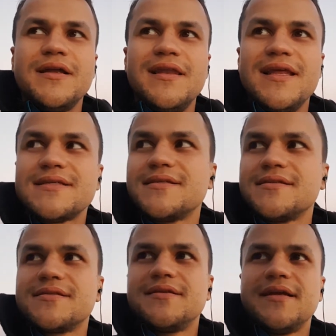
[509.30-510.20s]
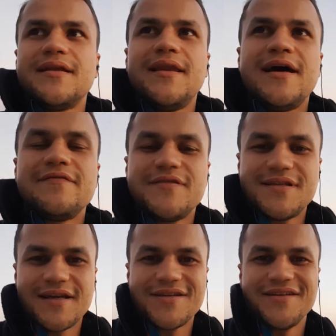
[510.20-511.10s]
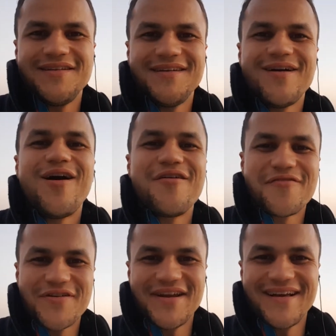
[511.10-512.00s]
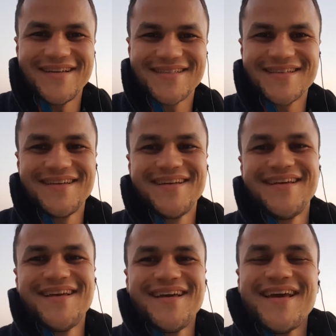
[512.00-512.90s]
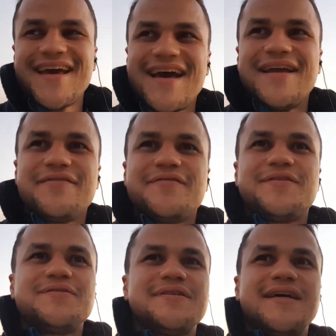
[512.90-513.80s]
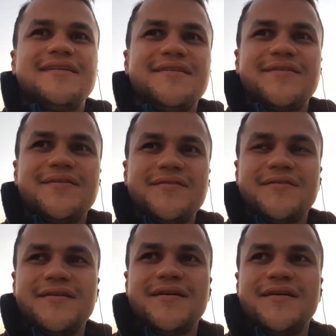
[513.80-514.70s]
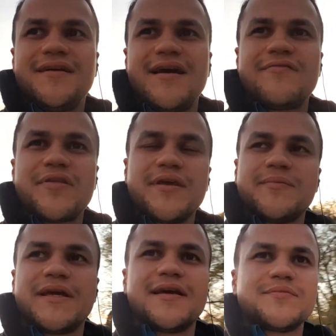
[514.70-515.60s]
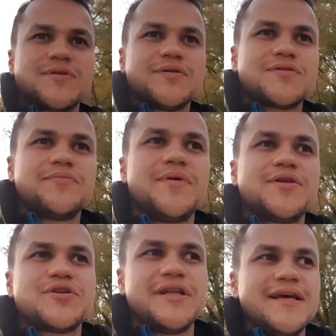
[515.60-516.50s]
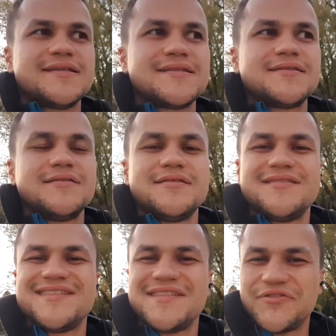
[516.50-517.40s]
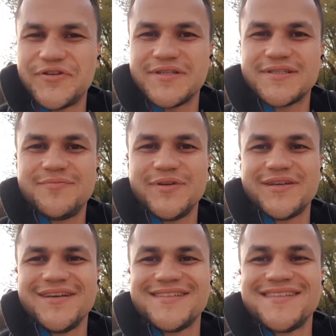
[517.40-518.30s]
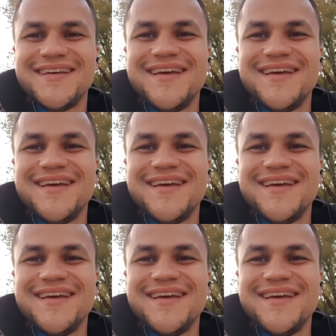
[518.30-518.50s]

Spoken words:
lessons that life is actually offering us. And if you do that, everything becomes also much less serious, because